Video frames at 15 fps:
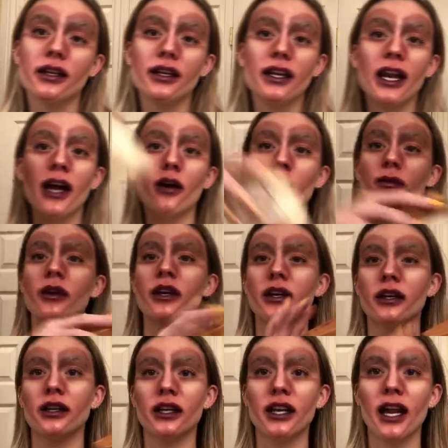Now I'm
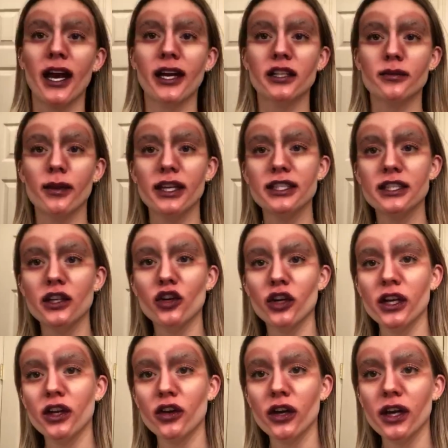gonna enact my secret
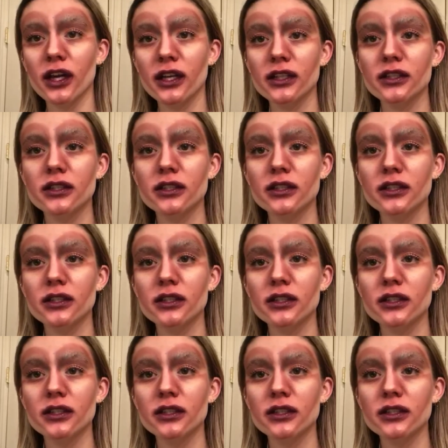ingredient.